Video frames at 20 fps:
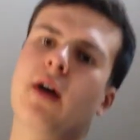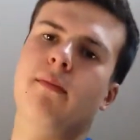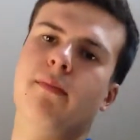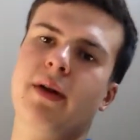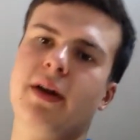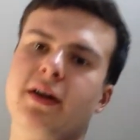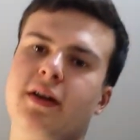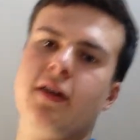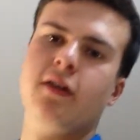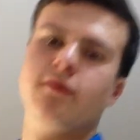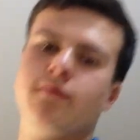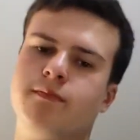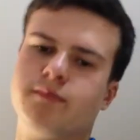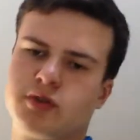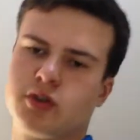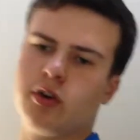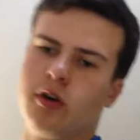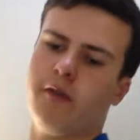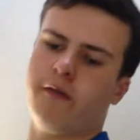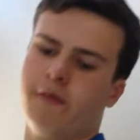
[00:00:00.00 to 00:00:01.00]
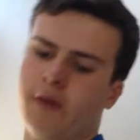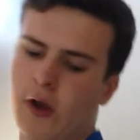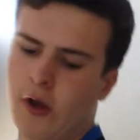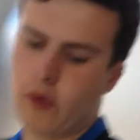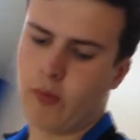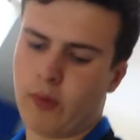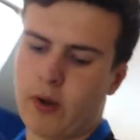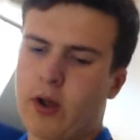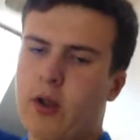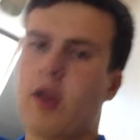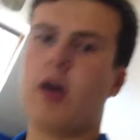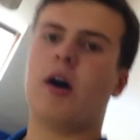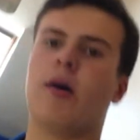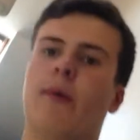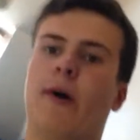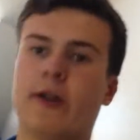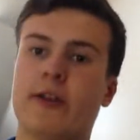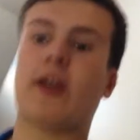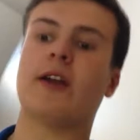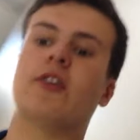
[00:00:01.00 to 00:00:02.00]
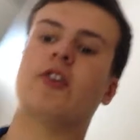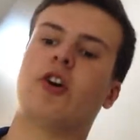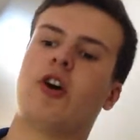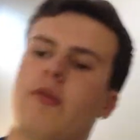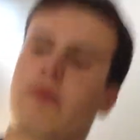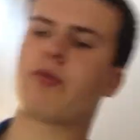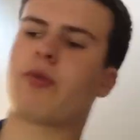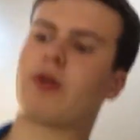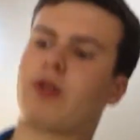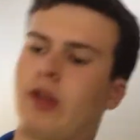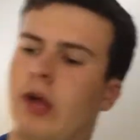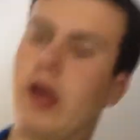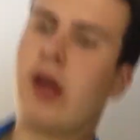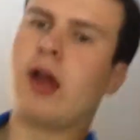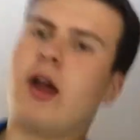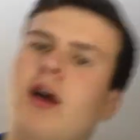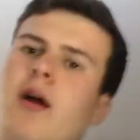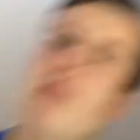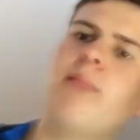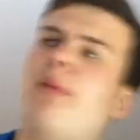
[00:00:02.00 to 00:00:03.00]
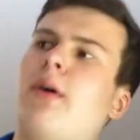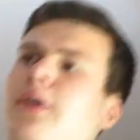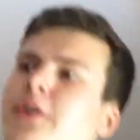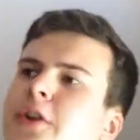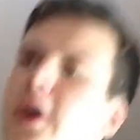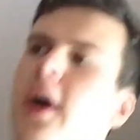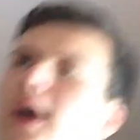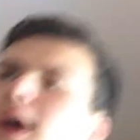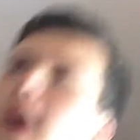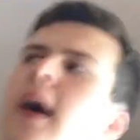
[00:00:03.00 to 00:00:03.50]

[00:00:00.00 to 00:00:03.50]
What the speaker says: bacon stuff. Well, I'm gonna tidy it up quickly. But